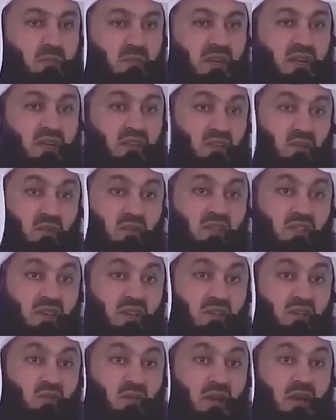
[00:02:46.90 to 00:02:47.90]
the minute you
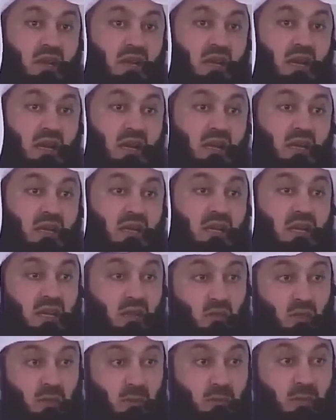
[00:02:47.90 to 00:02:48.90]
turn to
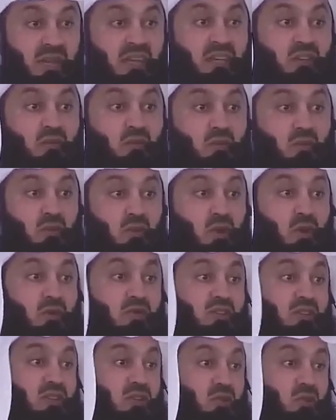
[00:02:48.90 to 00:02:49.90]
Allah, He will bring you
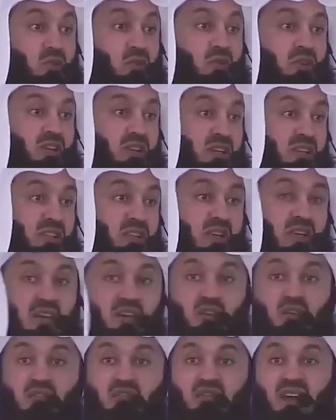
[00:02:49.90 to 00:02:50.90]
closer to
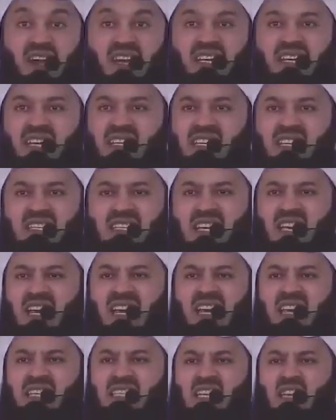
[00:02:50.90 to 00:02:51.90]
goodness. You find it
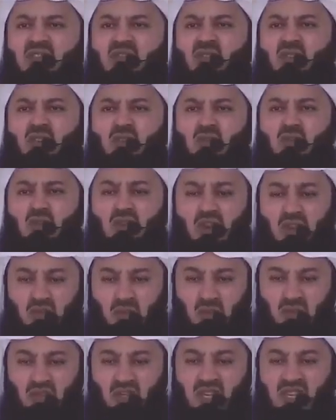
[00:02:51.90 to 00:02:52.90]
is easy for
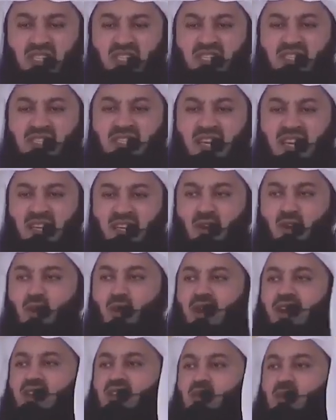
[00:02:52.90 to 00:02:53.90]
you to dress in the
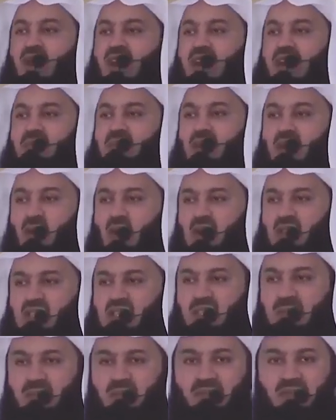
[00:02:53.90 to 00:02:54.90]
correct way
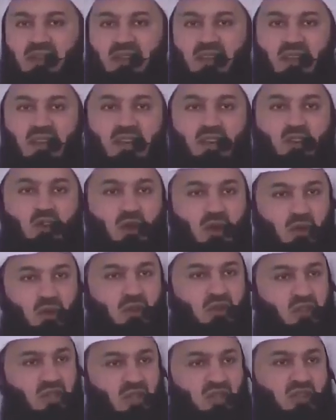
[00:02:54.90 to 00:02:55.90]
because you are
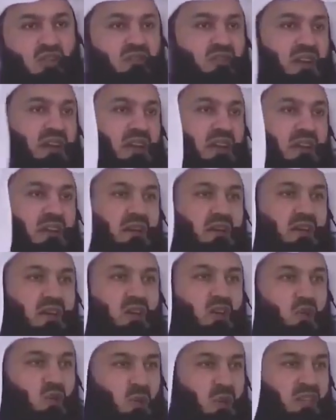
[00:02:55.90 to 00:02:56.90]
conscious of
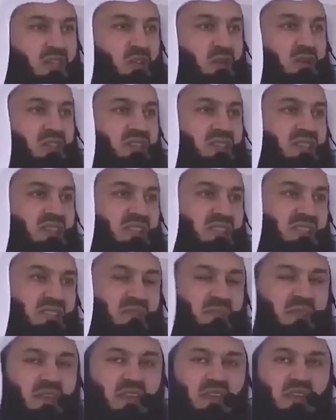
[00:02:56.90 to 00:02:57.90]
Allah. You quit your
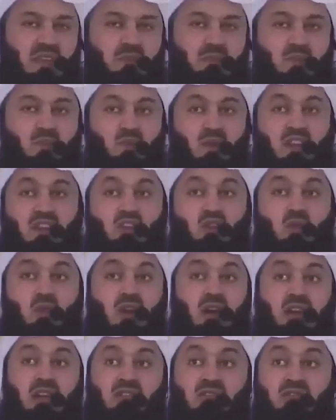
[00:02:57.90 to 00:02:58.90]
sins. But when
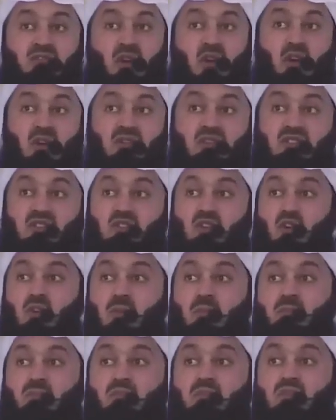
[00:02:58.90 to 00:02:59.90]
you are
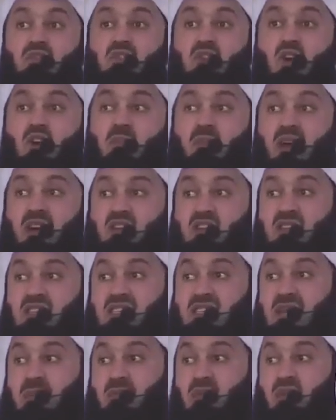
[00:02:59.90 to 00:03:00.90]
involved so much
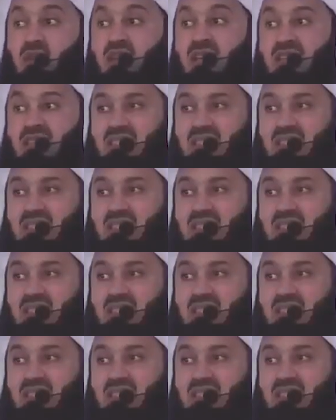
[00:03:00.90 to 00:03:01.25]
in some